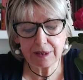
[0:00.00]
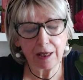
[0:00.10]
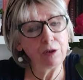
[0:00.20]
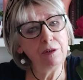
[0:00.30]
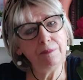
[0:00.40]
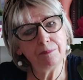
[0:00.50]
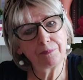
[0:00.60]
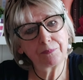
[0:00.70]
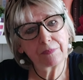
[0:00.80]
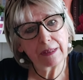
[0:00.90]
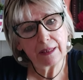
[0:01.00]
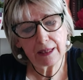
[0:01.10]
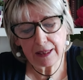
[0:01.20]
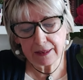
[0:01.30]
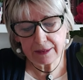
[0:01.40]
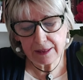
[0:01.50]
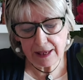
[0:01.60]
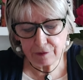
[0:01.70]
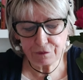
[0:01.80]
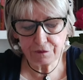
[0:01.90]
down and the
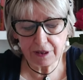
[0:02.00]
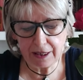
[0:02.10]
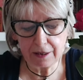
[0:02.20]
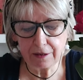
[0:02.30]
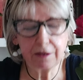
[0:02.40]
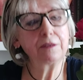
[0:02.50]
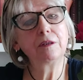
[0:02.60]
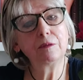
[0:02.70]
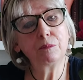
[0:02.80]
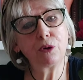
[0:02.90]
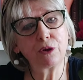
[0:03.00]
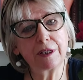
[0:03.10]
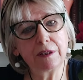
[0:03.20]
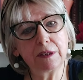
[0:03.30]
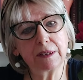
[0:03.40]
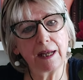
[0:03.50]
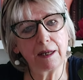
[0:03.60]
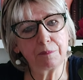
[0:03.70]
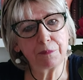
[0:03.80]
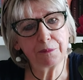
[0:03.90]
left hand points
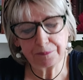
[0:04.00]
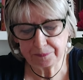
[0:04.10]
up.